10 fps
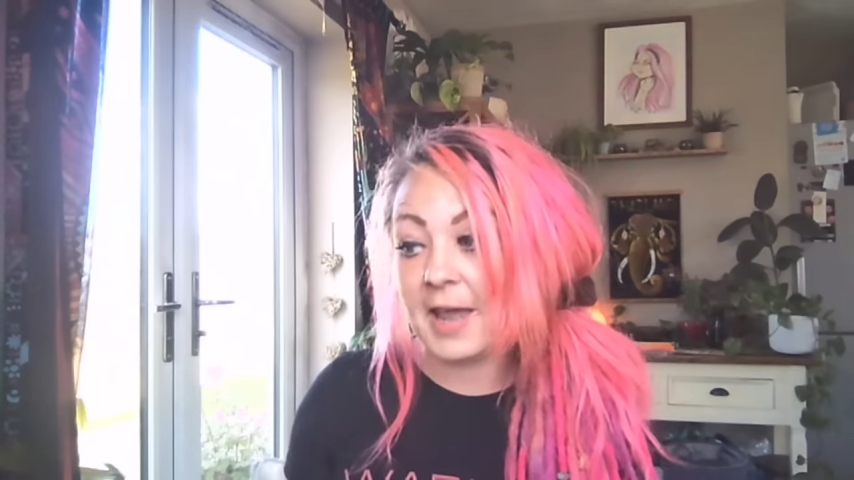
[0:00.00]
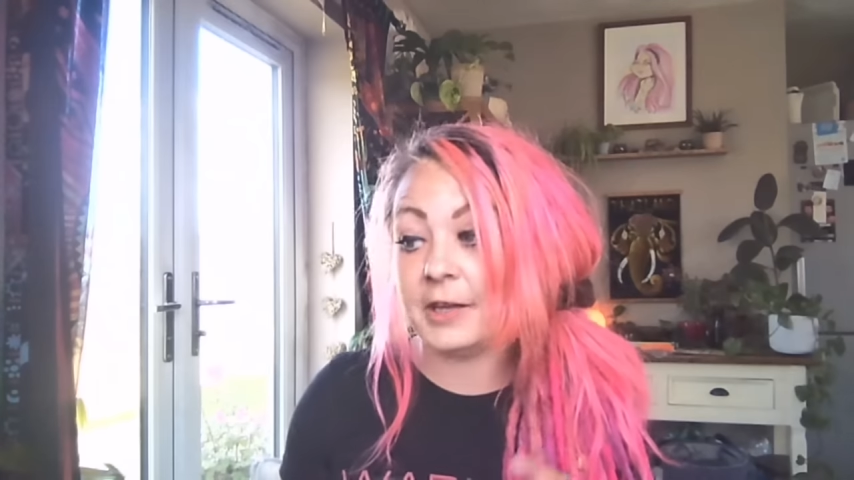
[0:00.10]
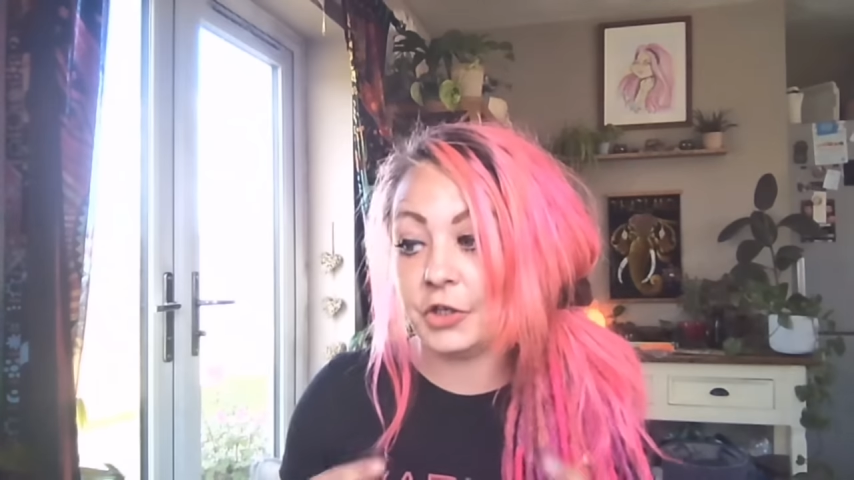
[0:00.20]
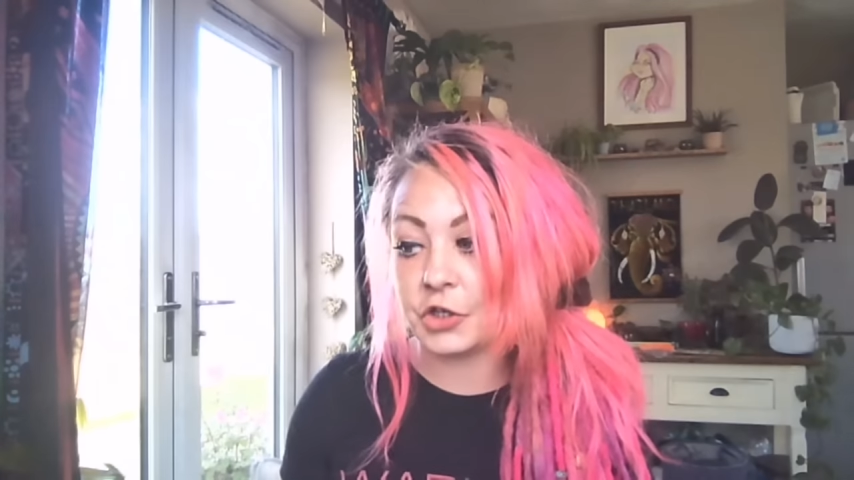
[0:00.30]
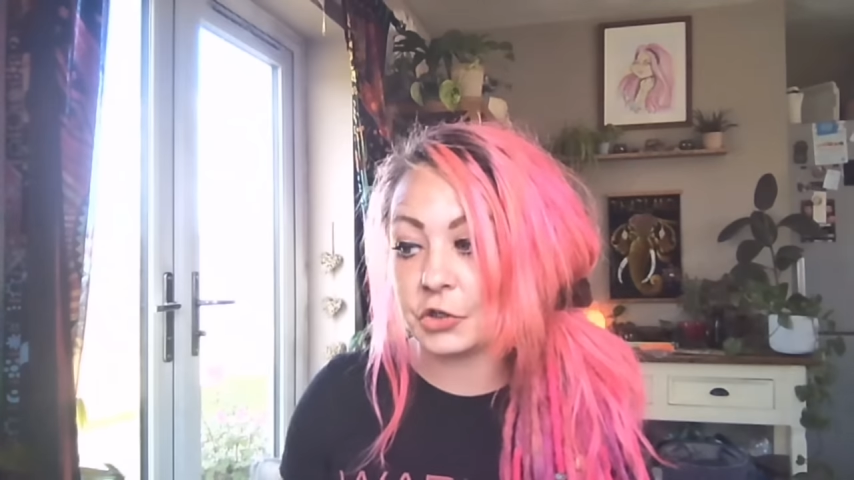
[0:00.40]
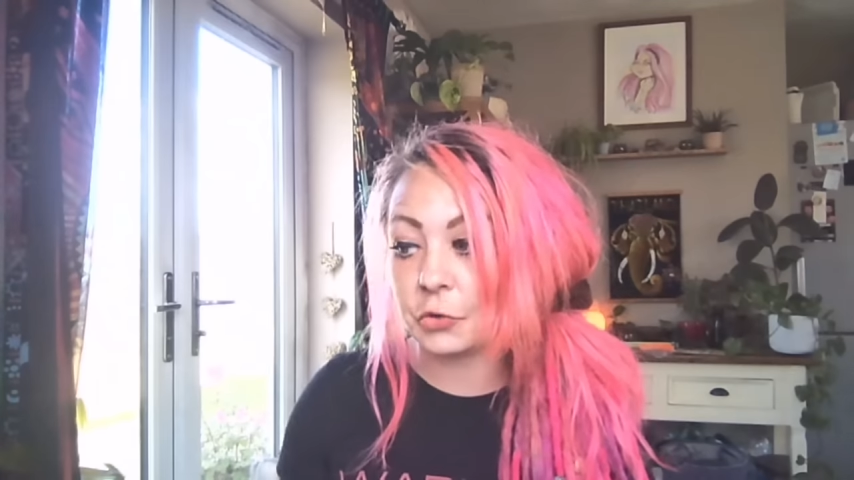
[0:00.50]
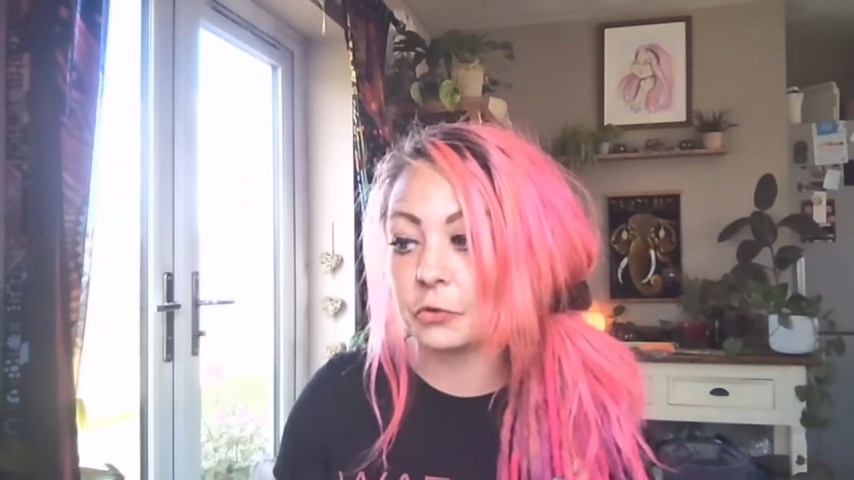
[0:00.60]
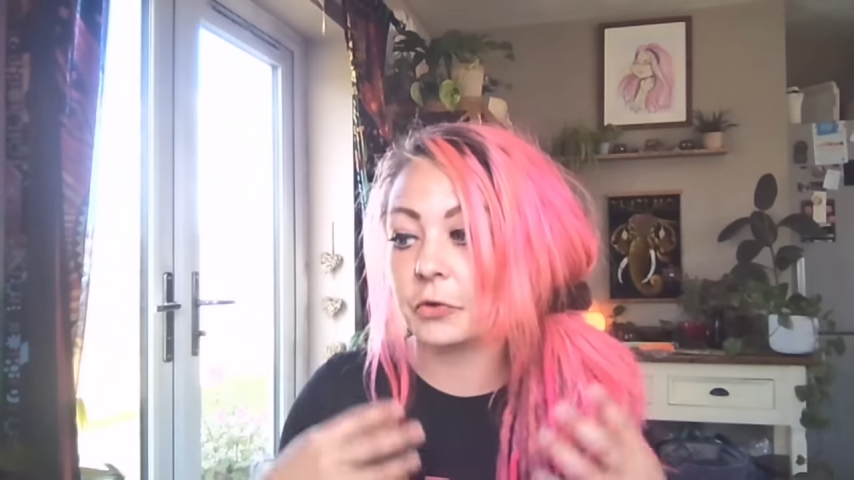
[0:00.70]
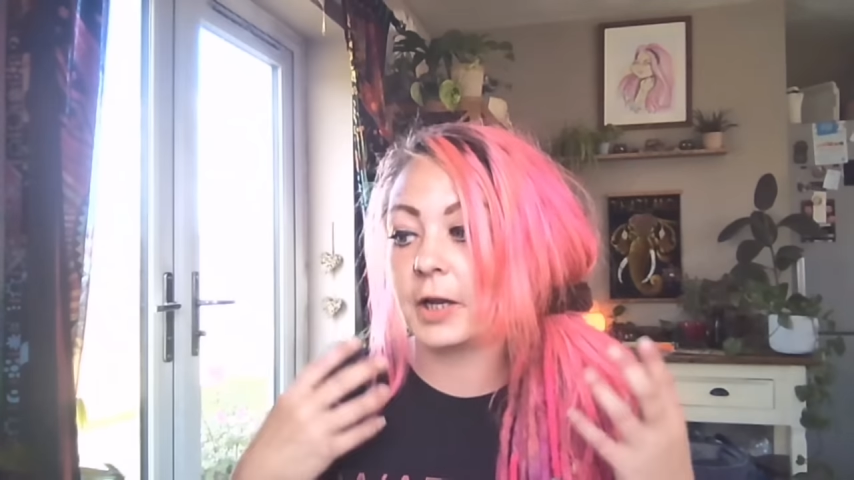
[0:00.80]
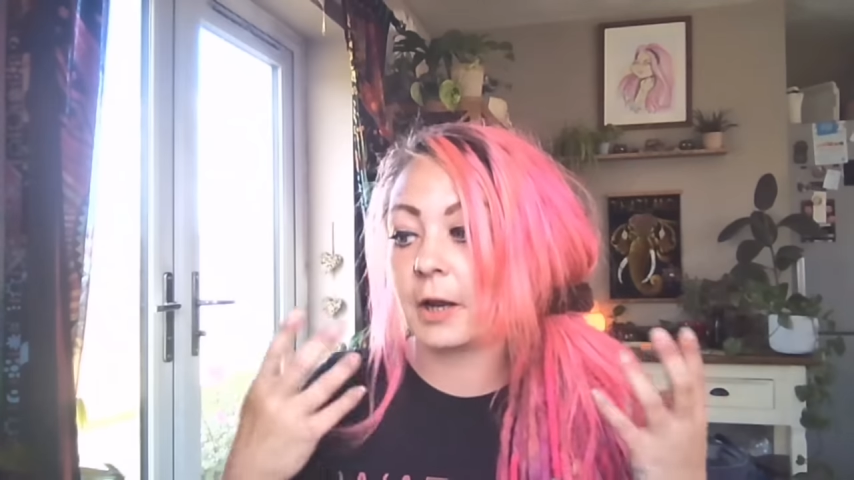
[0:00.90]

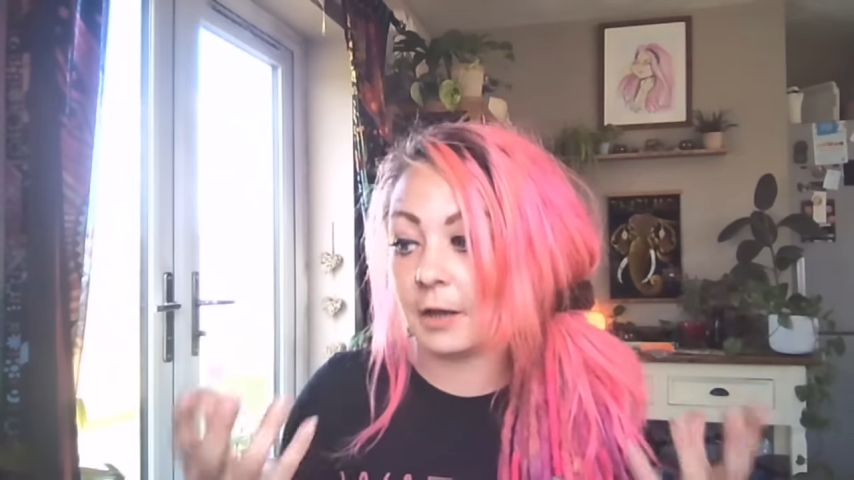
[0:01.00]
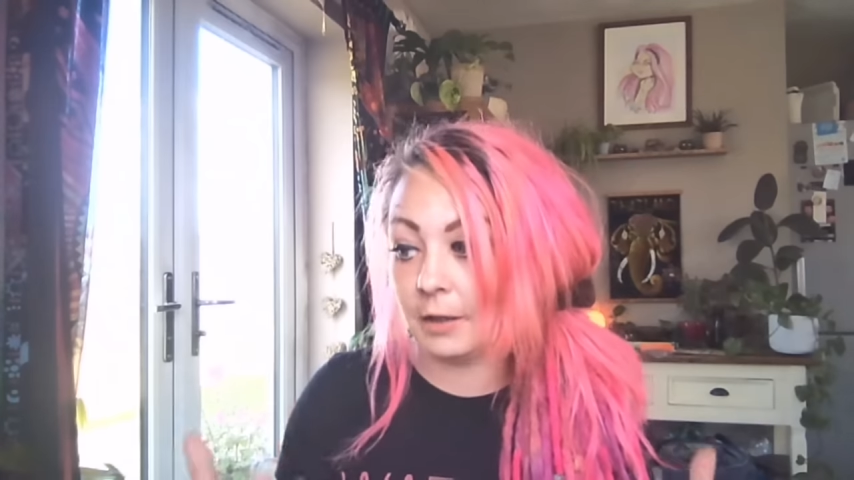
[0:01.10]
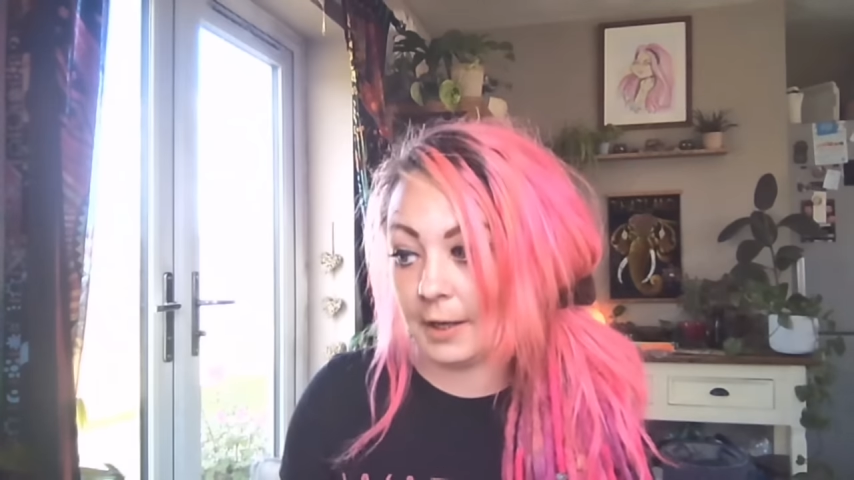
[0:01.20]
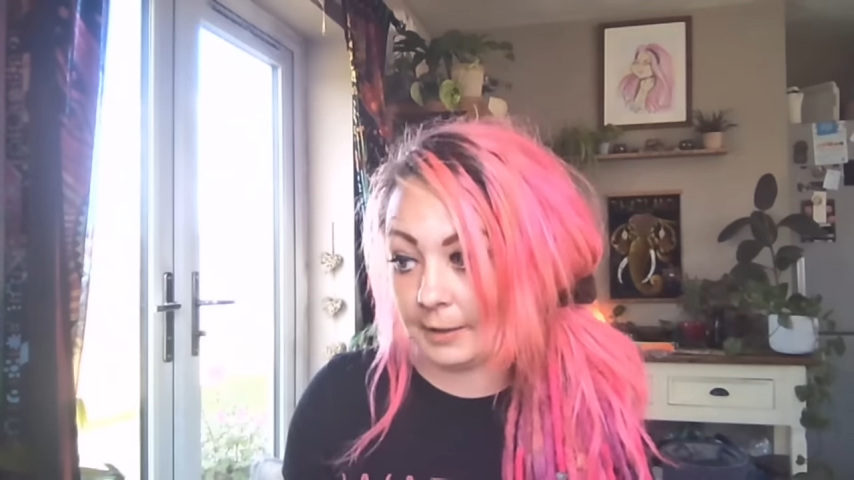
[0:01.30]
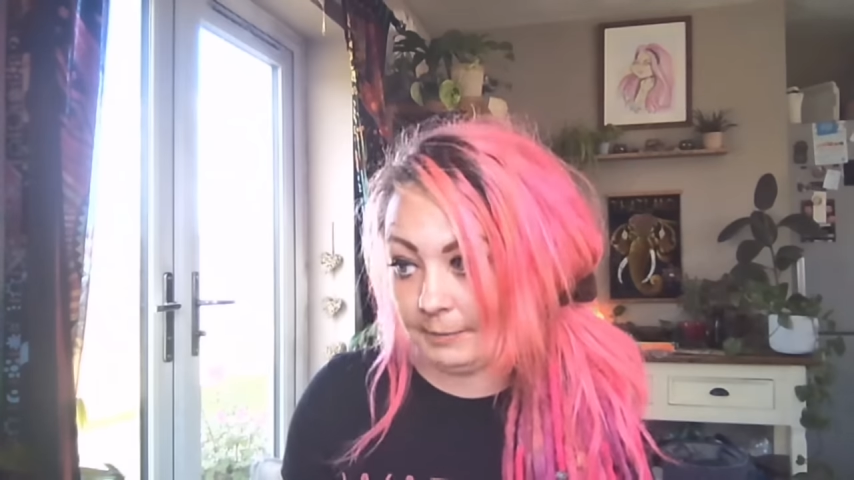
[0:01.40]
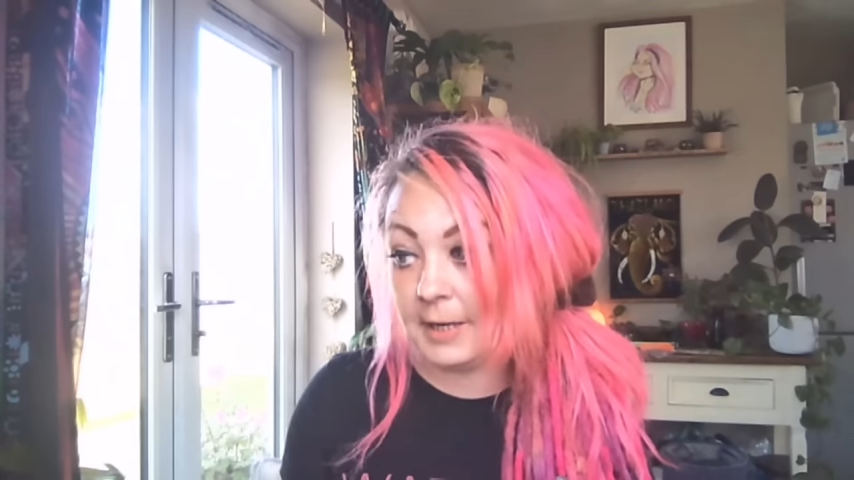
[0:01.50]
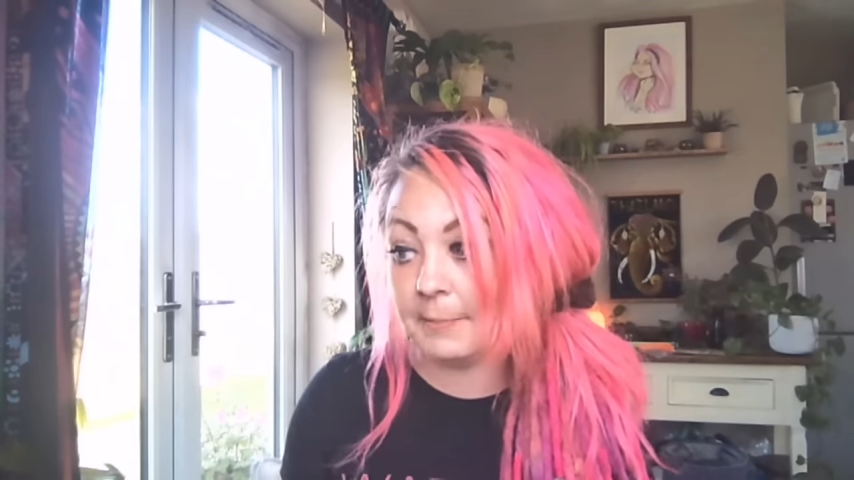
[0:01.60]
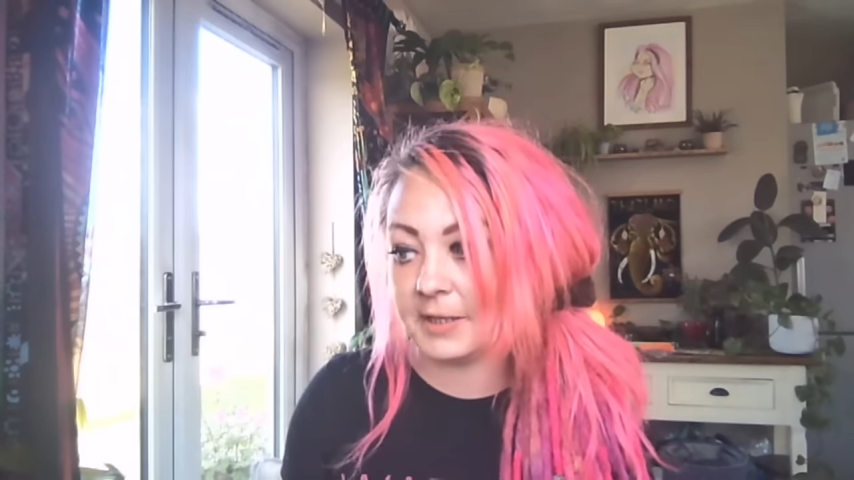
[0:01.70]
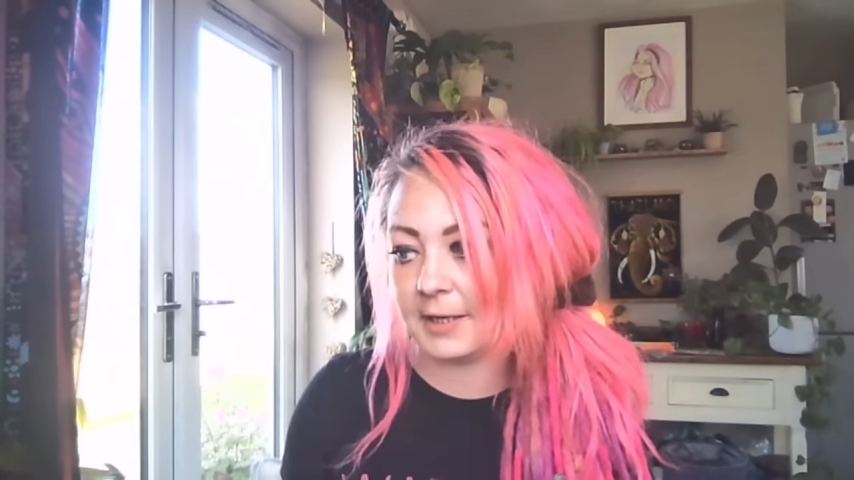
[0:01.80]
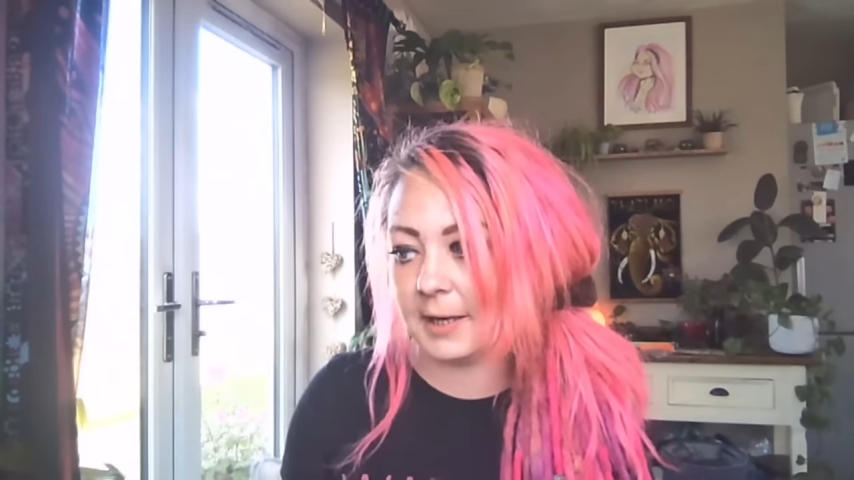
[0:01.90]
ensuring
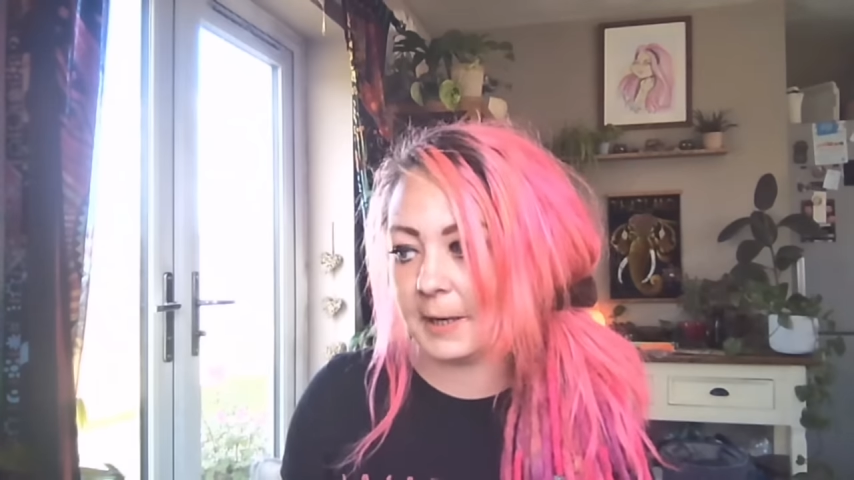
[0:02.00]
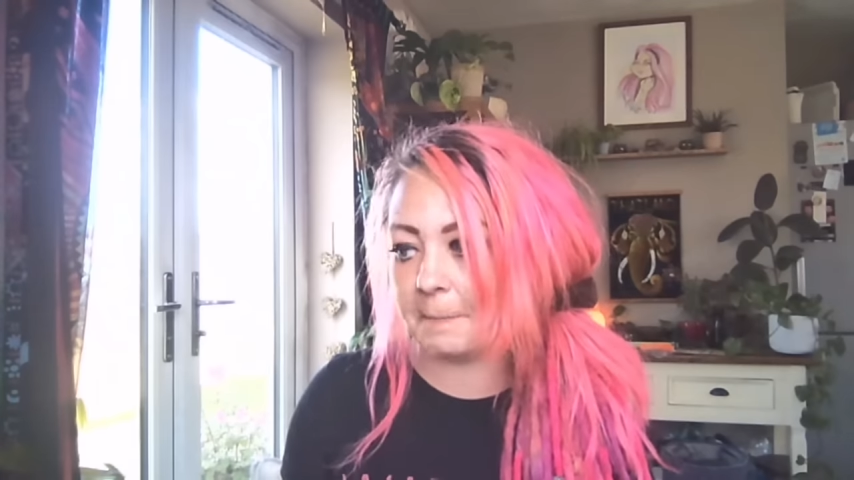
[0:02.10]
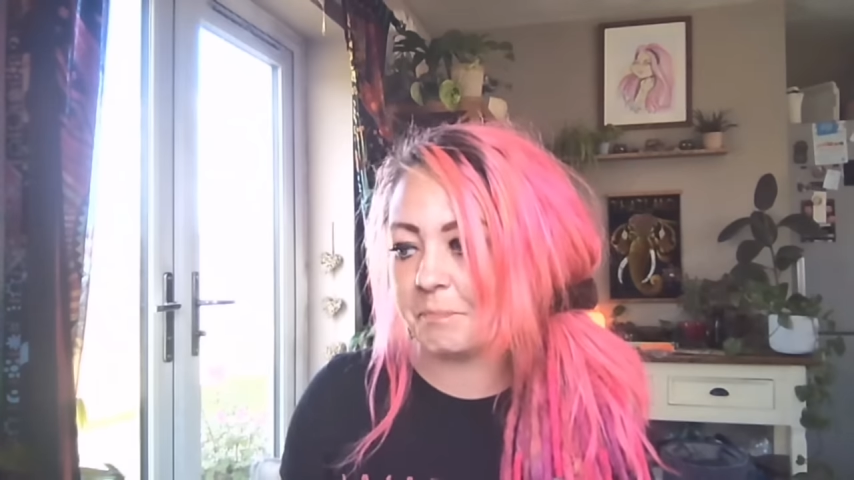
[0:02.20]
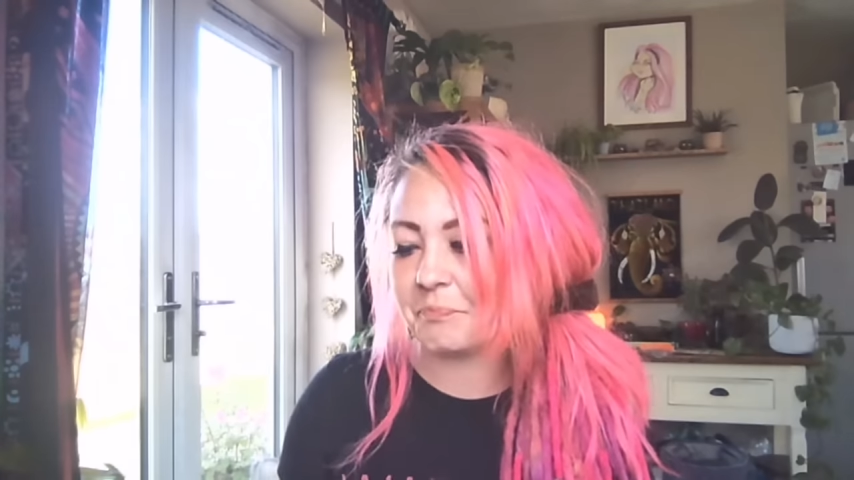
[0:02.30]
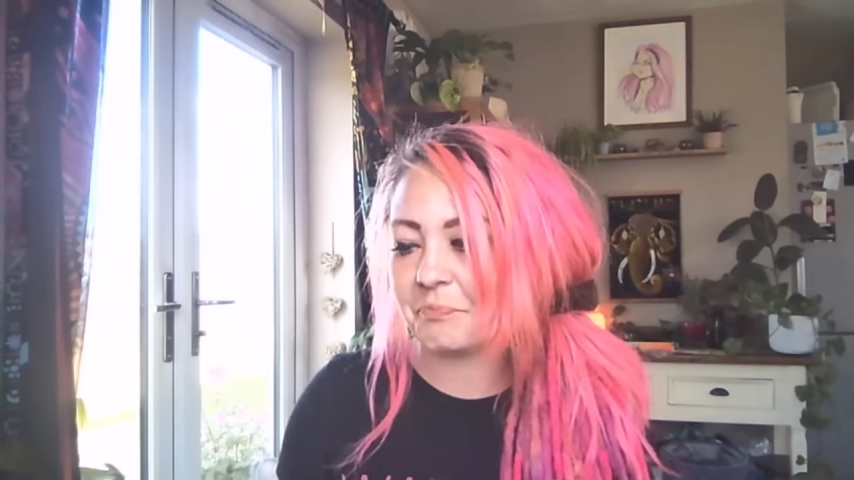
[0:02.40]
anonymity.